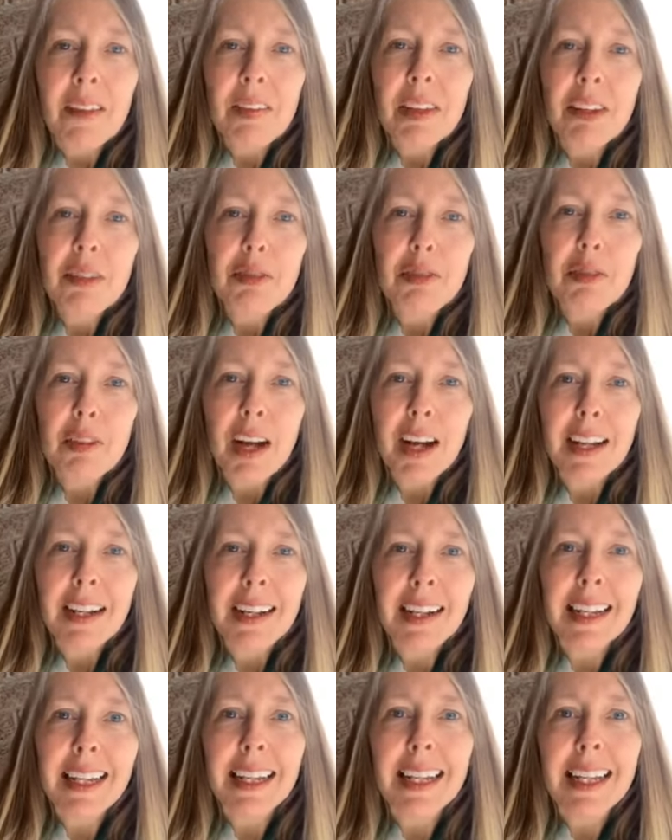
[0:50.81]
Having
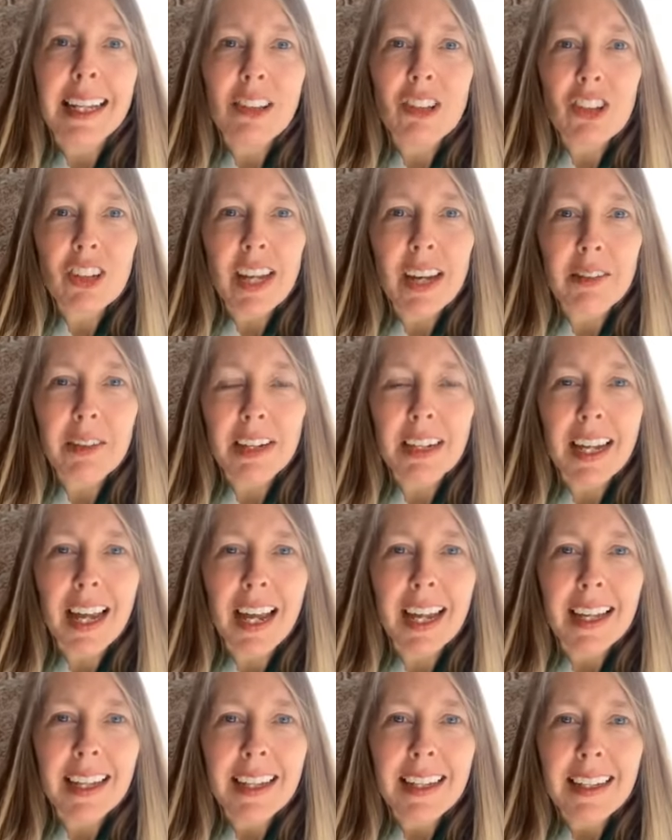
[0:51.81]
fun in each and every
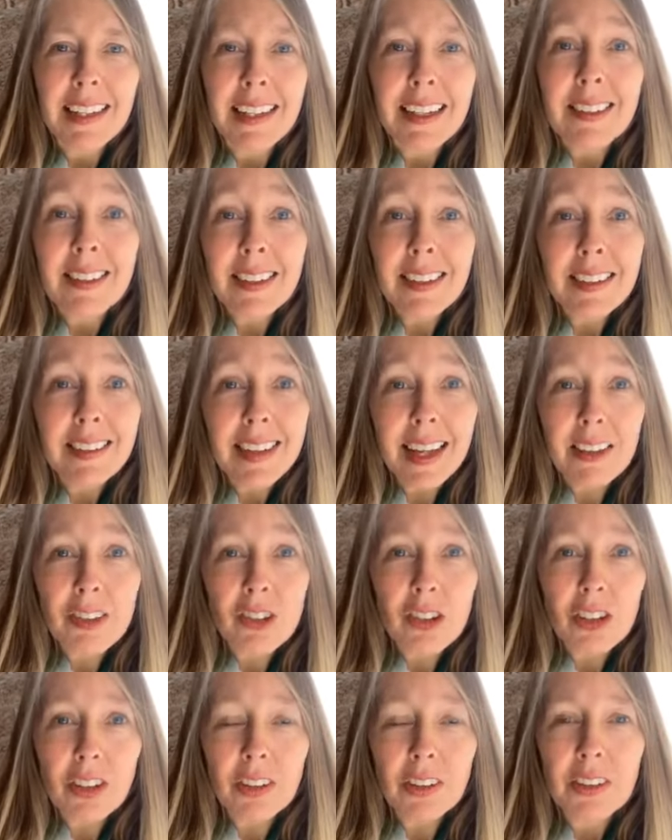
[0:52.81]
day is
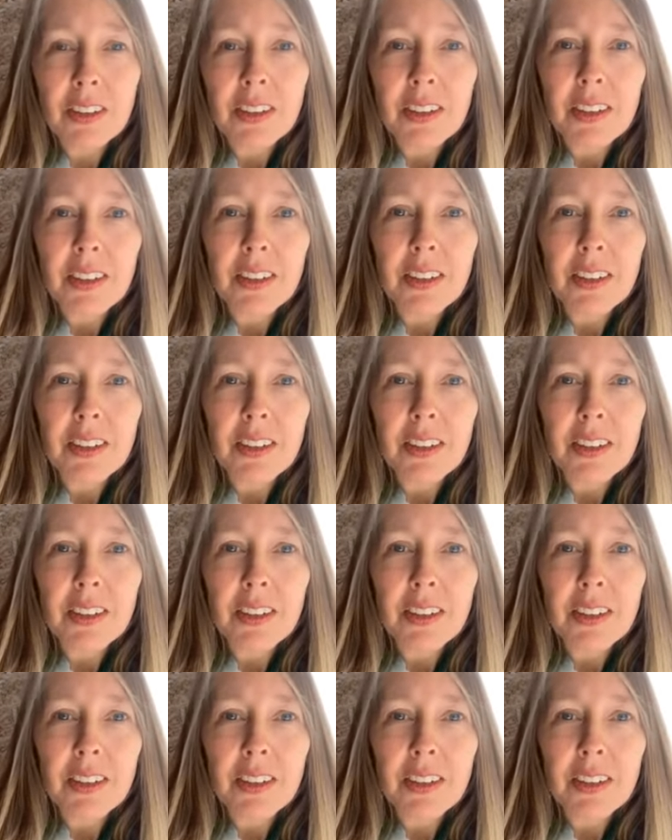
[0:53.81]
essential